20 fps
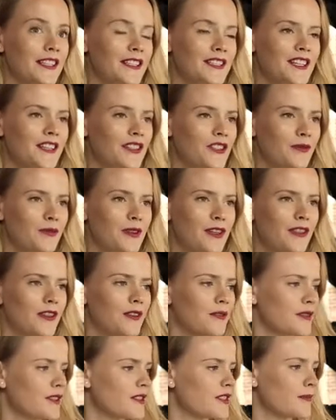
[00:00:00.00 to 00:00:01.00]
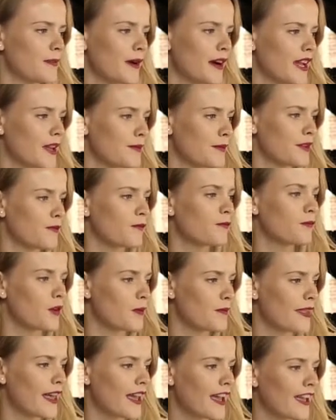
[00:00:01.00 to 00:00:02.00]
in touch with, who inspire me
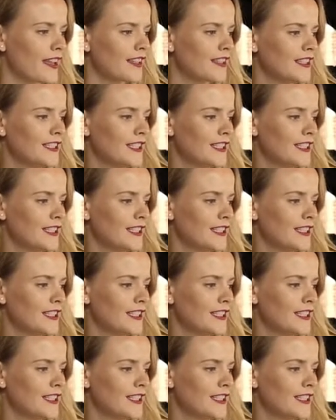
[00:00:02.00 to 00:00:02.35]
from there.